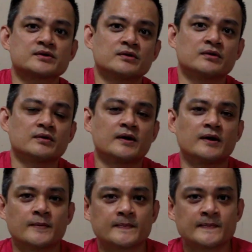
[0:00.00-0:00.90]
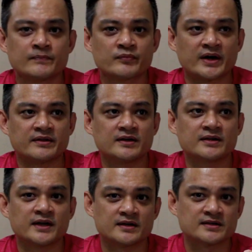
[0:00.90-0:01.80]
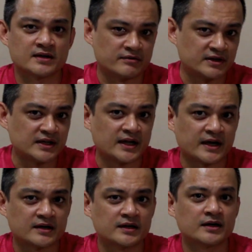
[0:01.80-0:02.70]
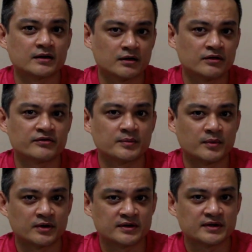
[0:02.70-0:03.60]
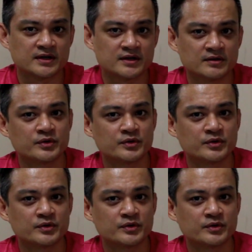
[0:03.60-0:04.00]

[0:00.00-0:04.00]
So I think that is currently lacking in a lot of the modern gear.